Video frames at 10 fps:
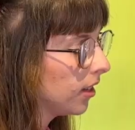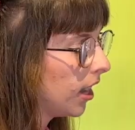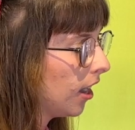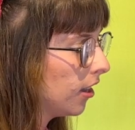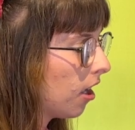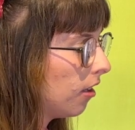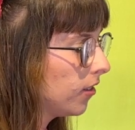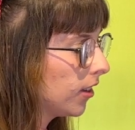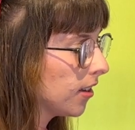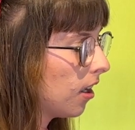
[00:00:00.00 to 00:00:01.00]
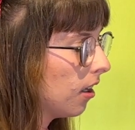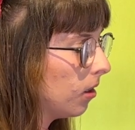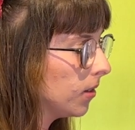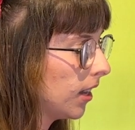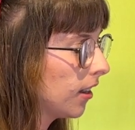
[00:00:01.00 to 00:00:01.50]
after guitar, I
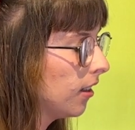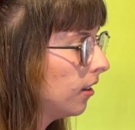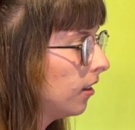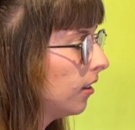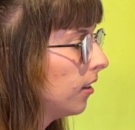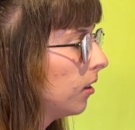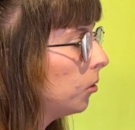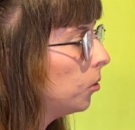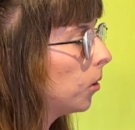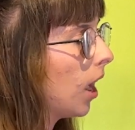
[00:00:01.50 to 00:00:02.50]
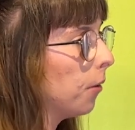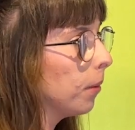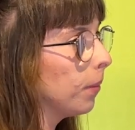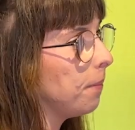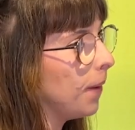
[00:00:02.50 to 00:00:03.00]
was ooh, I want to
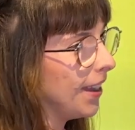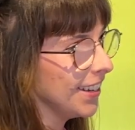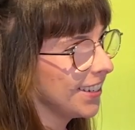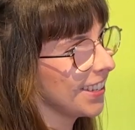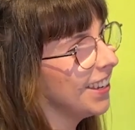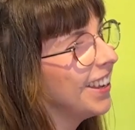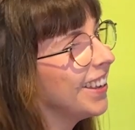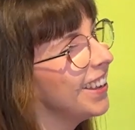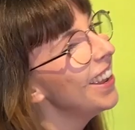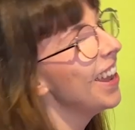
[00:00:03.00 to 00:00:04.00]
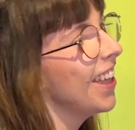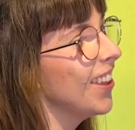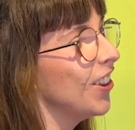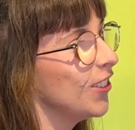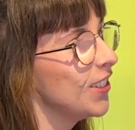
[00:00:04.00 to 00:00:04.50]
play bass. And
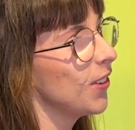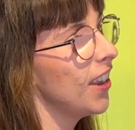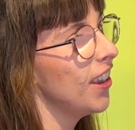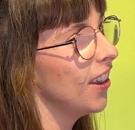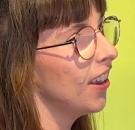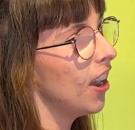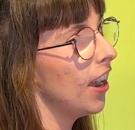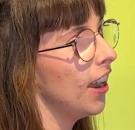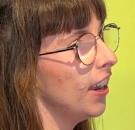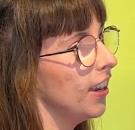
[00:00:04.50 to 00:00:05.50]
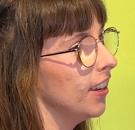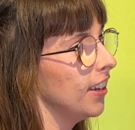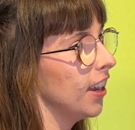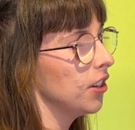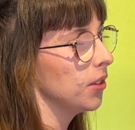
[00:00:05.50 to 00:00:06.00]
that was when I,
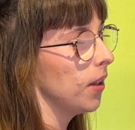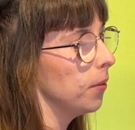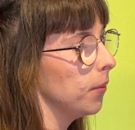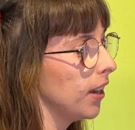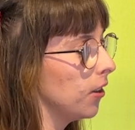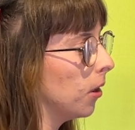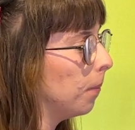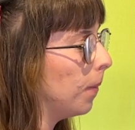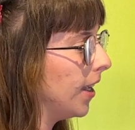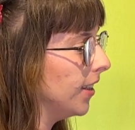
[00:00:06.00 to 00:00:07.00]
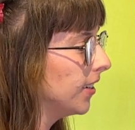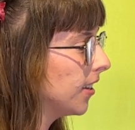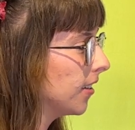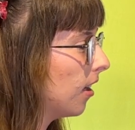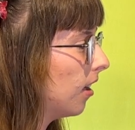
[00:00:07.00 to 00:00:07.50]
just randomly got a bass
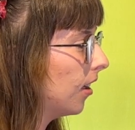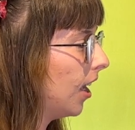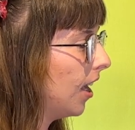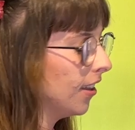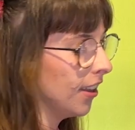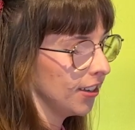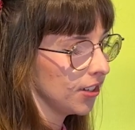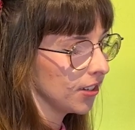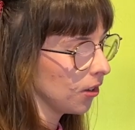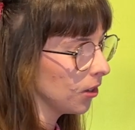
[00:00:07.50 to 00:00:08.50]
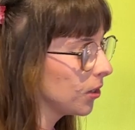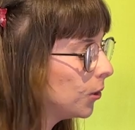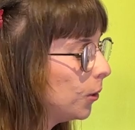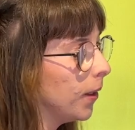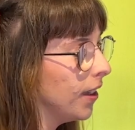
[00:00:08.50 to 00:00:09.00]
guitar and then just got
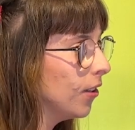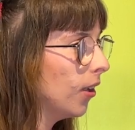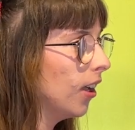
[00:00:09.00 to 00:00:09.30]
super into it.